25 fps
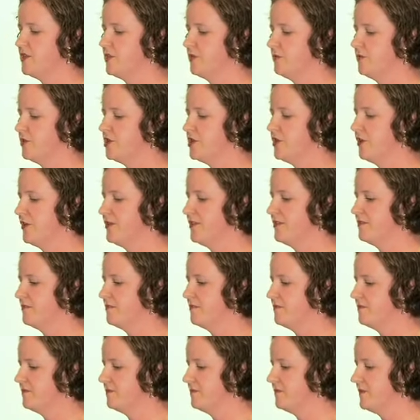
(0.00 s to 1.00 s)
So we'll show
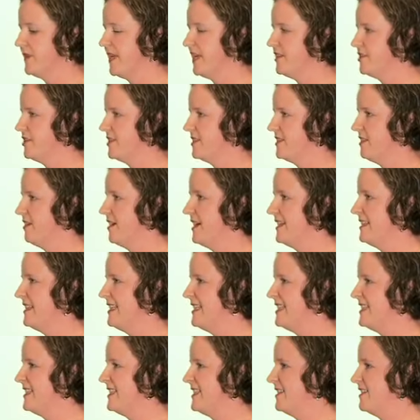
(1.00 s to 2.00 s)
them pictures like
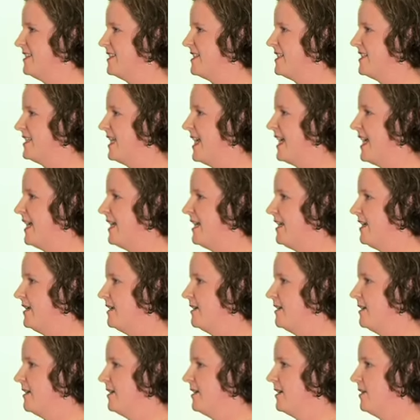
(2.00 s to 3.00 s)
this and
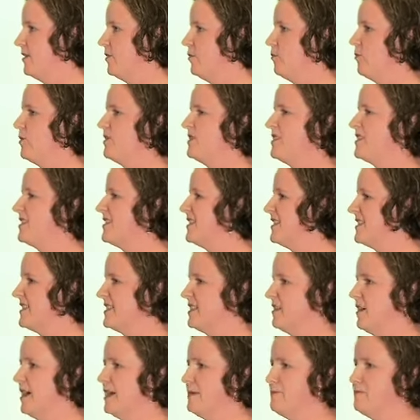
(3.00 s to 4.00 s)
say, what does this
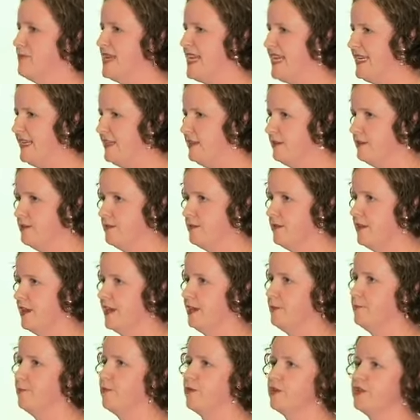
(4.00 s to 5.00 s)
slide mean,
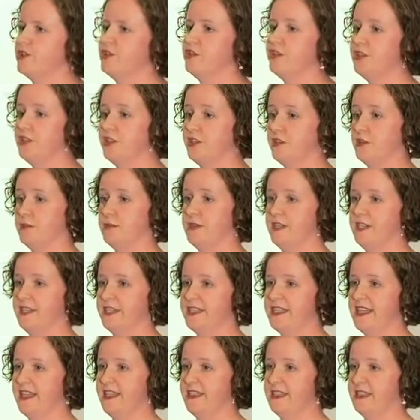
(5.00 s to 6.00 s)
and what should you do when you
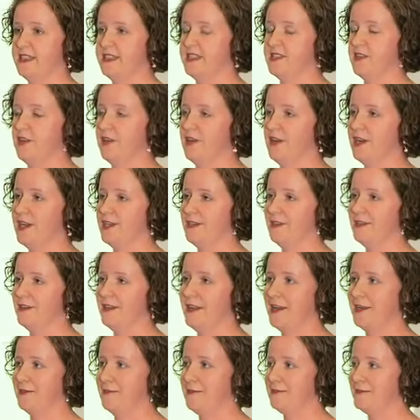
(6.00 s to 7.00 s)
see this sign?
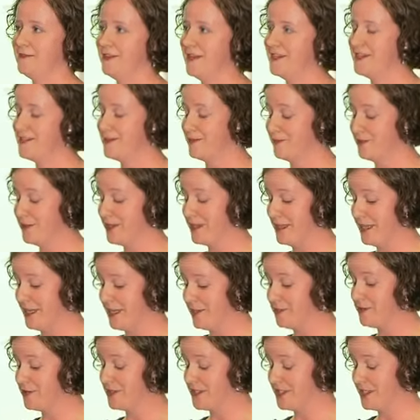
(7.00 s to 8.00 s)
And I've had some really
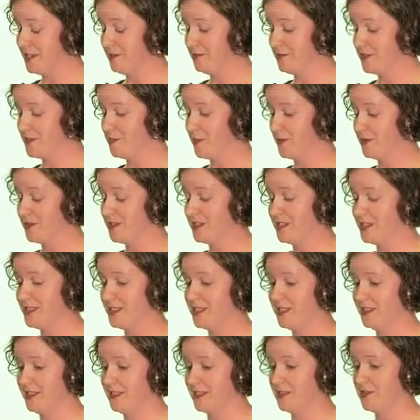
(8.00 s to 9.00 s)
interesting responses
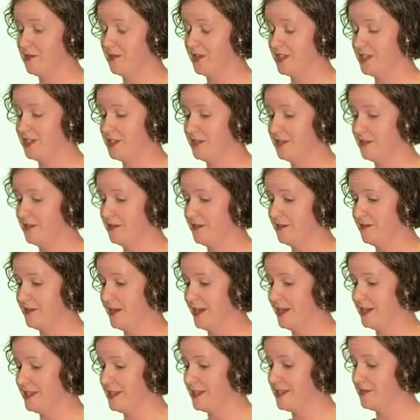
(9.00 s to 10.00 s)
to this question. I've
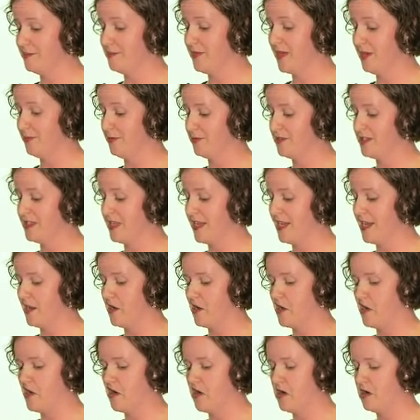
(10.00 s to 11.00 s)
had people say,
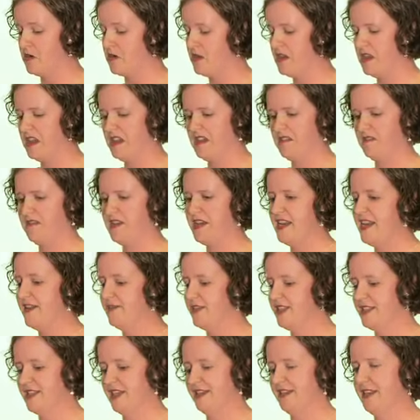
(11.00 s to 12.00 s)
oh,
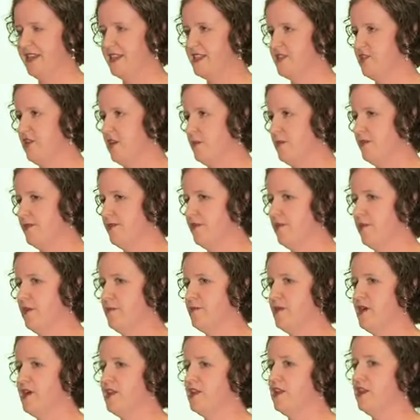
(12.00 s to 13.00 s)
never seen that sign before
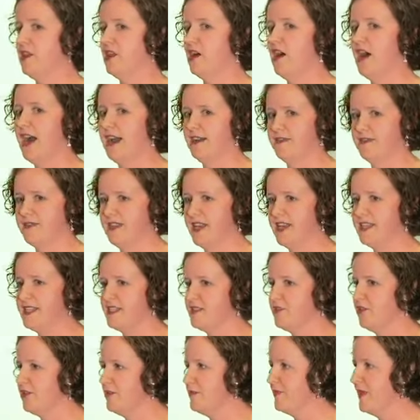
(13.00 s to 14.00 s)
in my life.
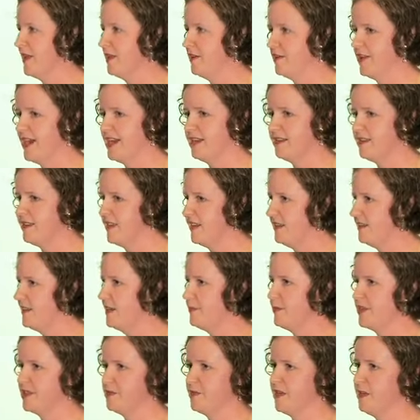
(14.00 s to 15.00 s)
That's not a Ballarat thing,
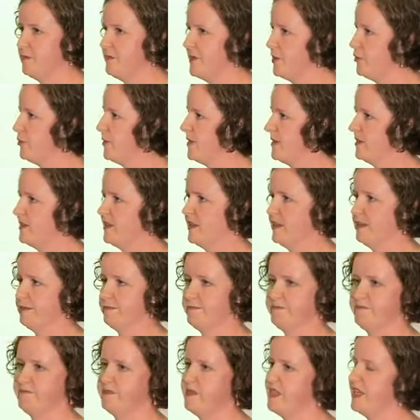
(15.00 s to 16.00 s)
that must be a Melbourne
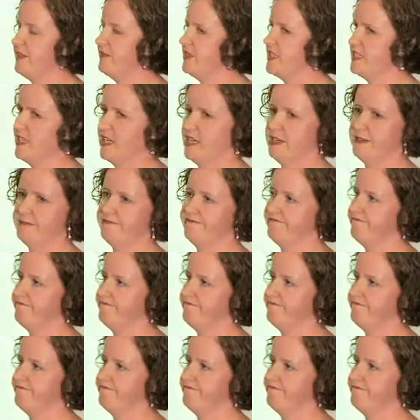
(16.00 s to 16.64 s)
thing. Never seen